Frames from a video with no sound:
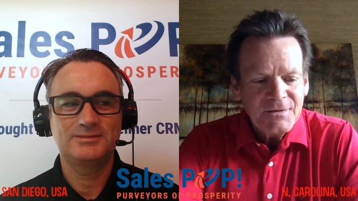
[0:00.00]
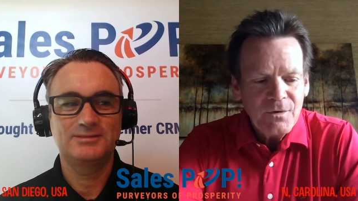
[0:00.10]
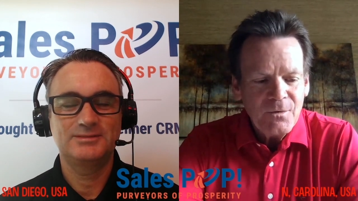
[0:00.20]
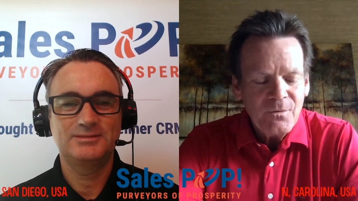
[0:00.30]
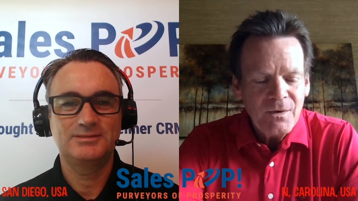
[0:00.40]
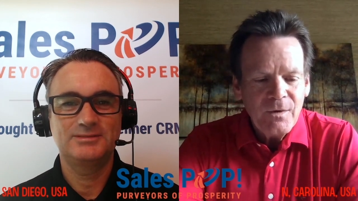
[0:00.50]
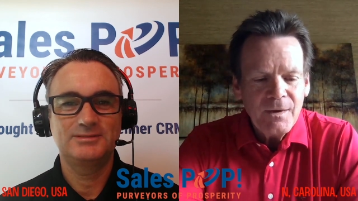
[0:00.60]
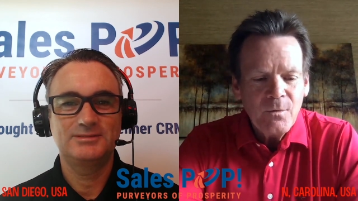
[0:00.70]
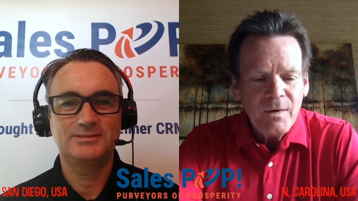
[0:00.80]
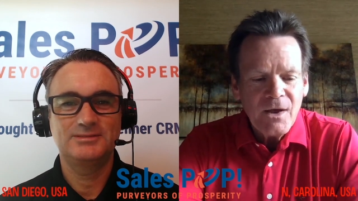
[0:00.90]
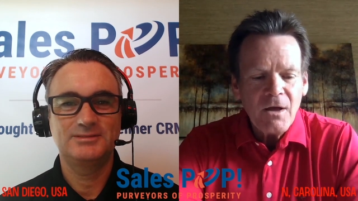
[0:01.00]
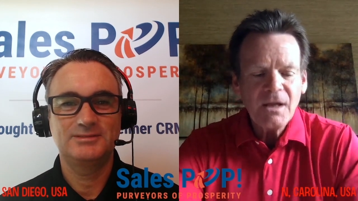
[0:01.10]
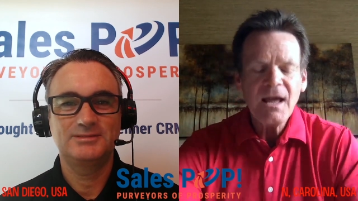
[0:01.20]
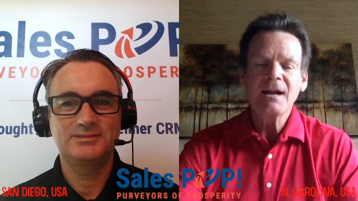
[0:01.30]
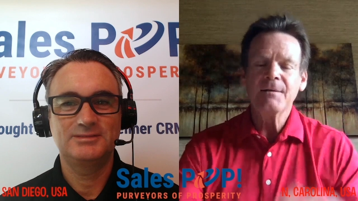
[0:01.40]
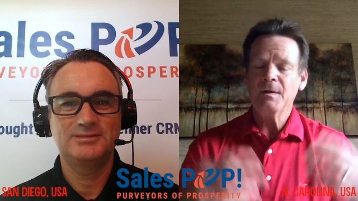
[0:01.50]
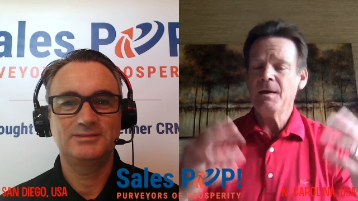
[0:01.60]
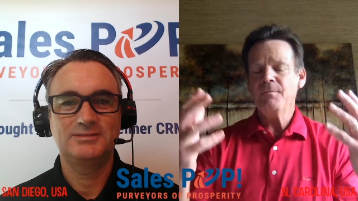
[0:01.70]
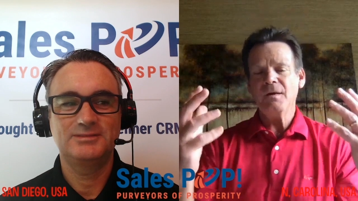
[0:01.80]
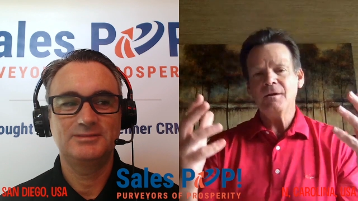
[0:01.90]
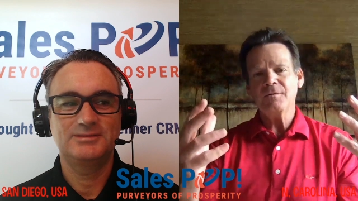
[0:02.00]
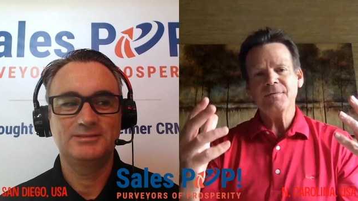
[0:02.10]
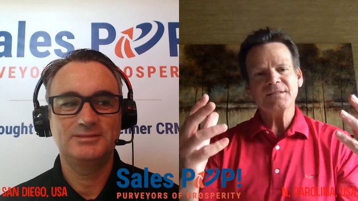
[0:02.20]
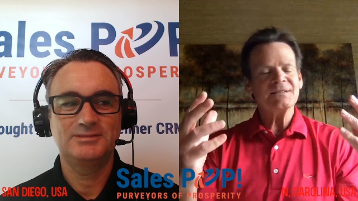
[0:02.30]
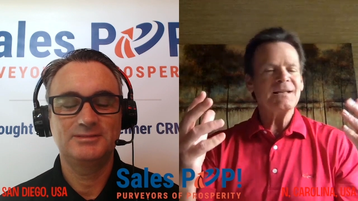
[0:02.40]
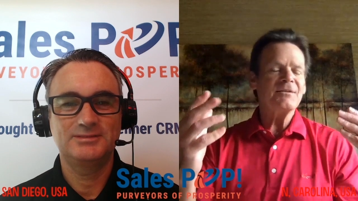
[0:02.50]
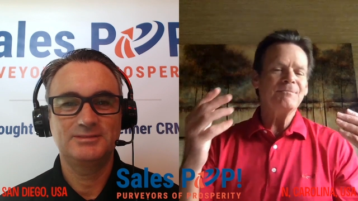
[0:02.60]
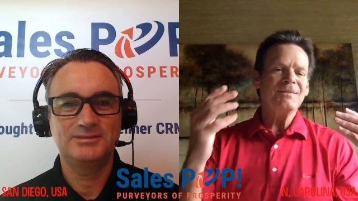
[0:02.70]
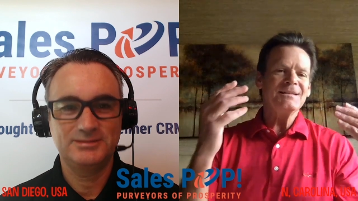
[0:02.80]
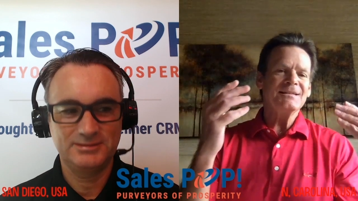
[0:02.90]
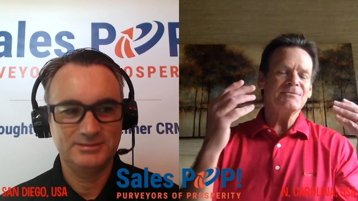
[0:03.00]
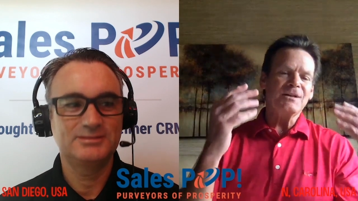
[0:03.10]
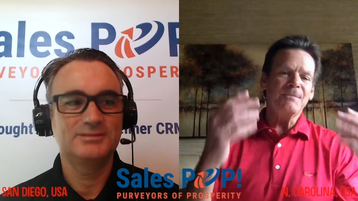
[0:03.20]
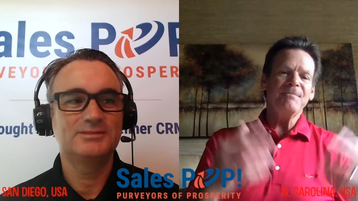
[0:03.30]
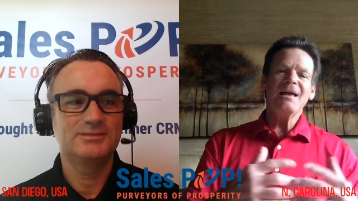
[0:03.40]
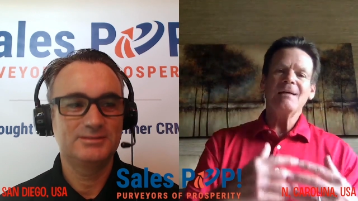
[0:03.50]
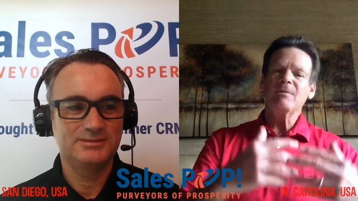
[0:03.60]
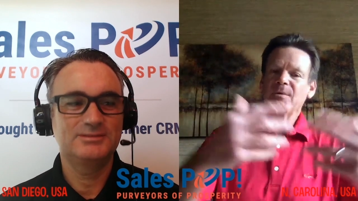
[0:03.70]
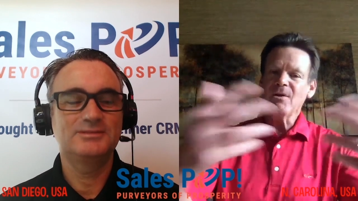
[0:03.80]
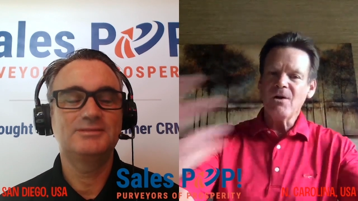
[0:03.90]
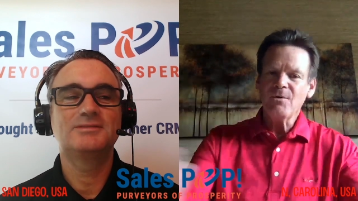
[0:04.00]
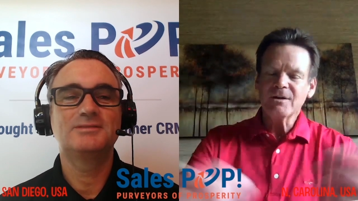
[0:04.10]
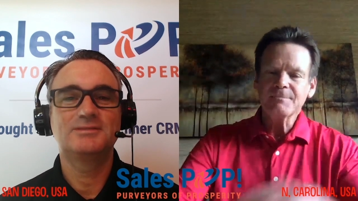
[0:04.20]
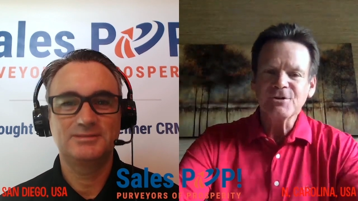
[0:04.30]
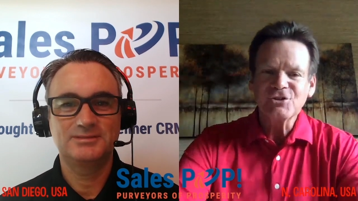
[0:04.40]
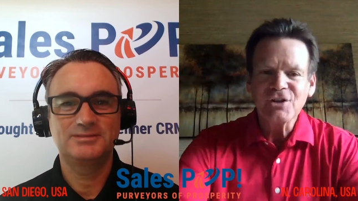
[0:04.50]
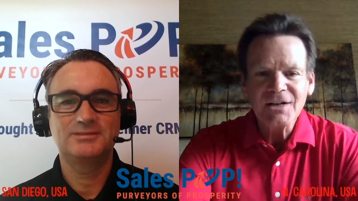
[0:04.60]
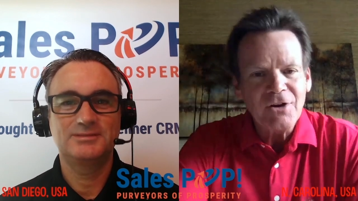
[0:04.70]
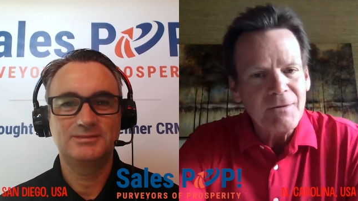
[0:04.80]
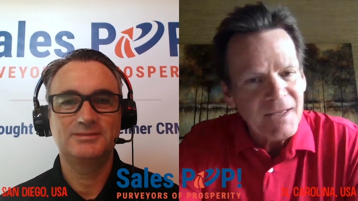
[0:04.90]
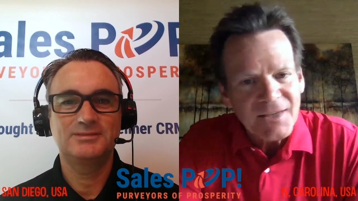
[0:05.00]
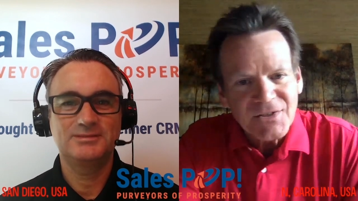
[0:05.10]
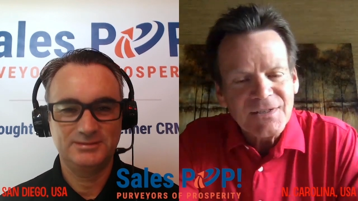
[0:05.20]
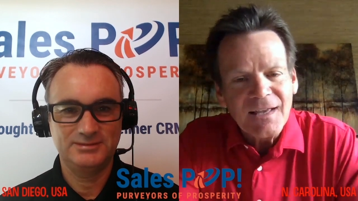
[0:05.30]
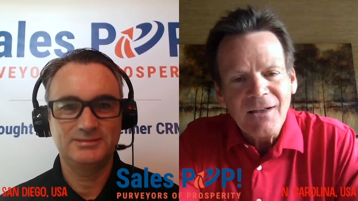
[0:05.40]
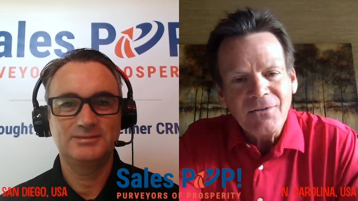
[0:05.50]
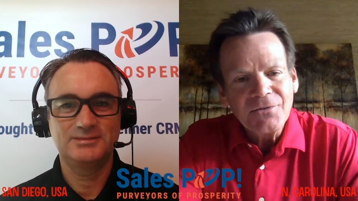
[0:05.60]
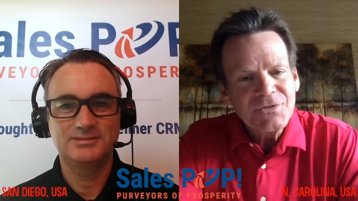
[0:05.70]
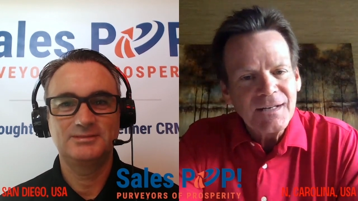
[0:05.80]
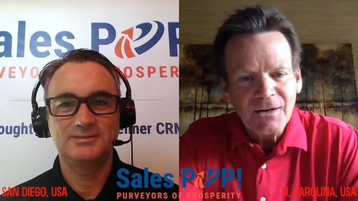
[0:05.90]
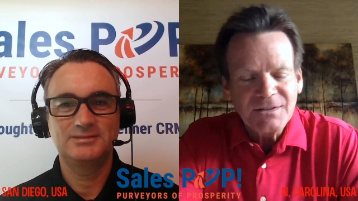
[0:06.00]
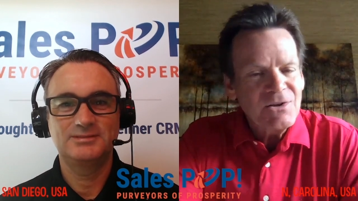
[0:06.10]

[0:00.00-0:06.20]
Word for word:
Speaker 1: we, we, we all kind of you know this is nothing this isn't really bad but we all mm. want to project our best selves and on